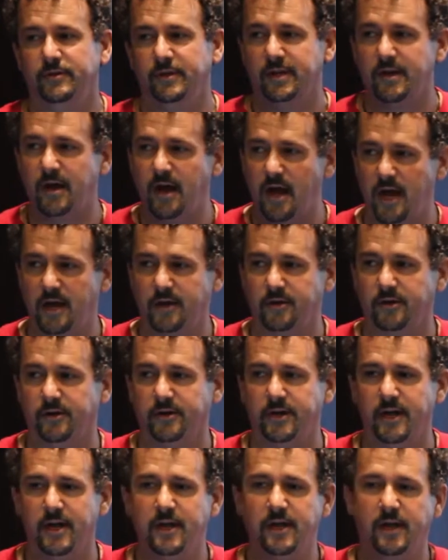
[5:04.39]
the
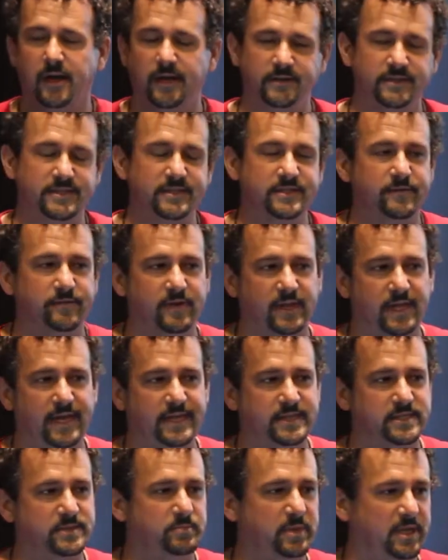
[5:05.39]
conquered,
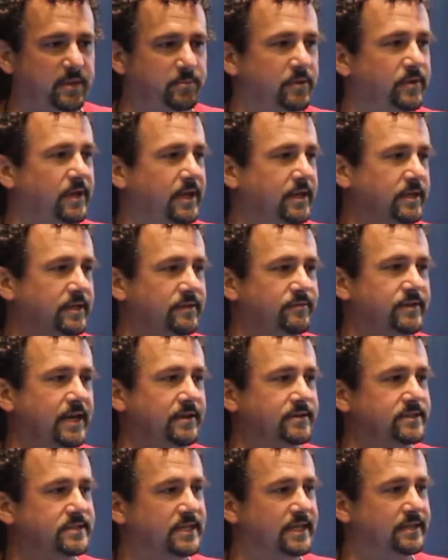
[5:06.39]
uncivilized people that lived
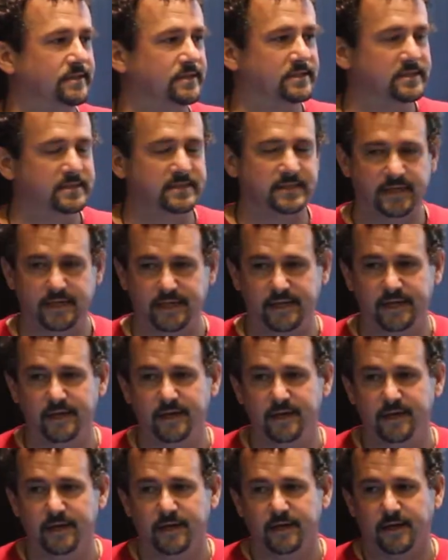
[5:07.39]
outside the city
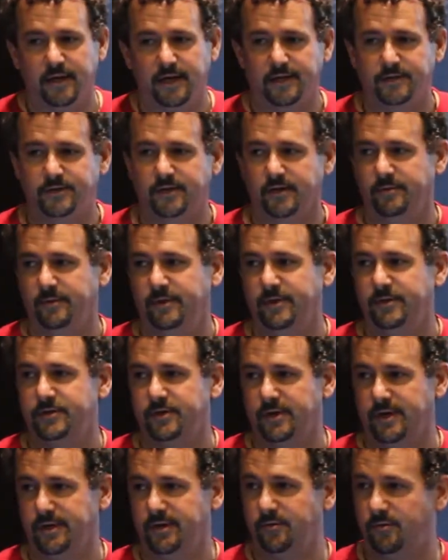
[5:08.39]

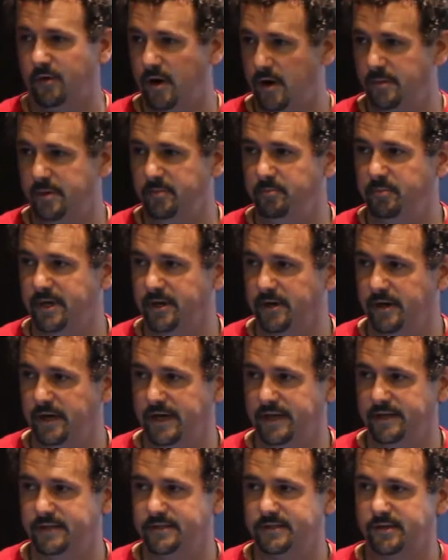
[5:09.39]
during the Roman period.